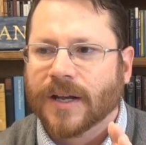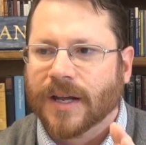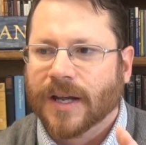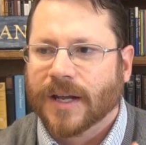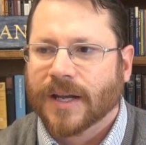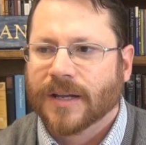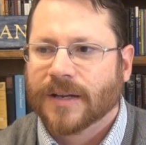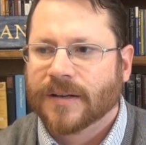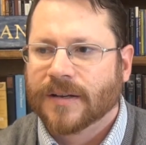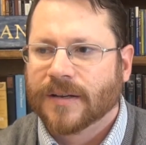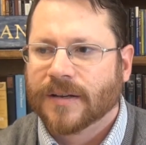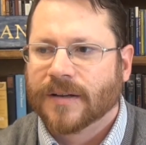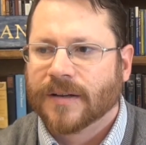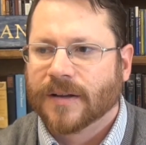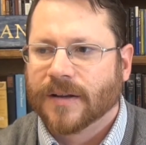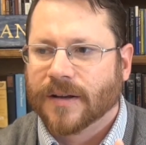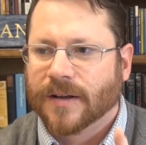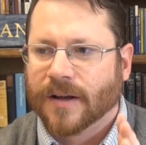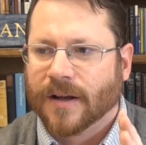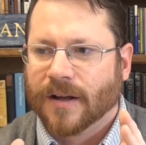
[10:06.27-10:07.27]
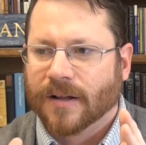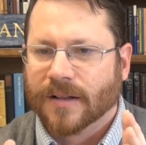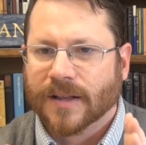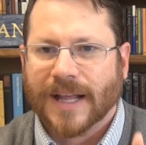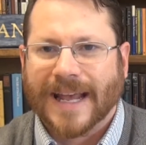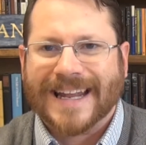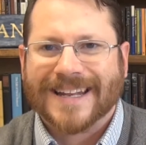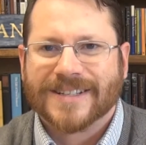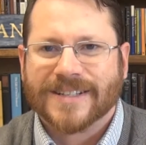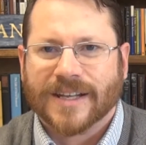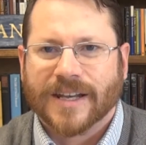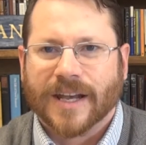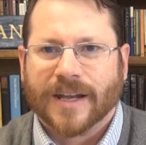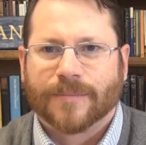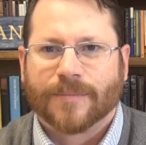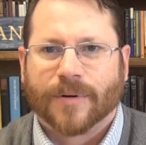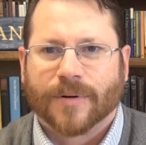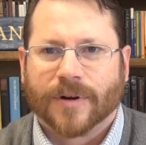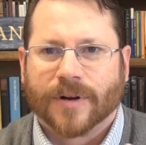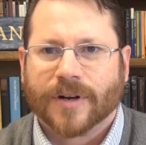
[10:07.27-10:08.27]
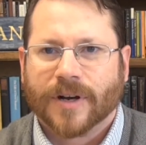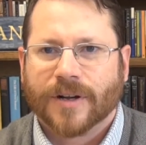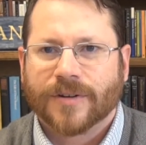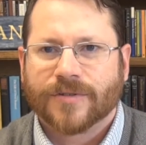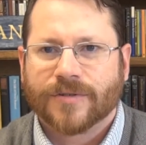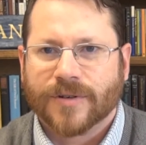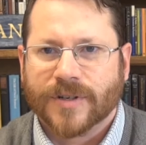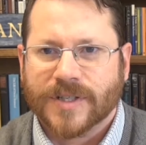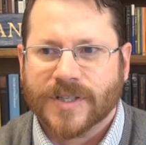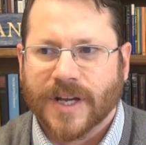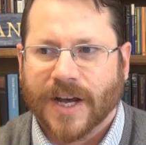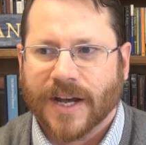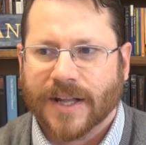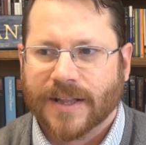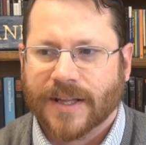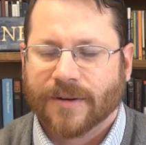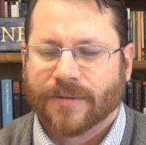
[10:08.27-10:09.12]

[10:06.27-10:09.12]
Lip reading: in a landscape or a countryside.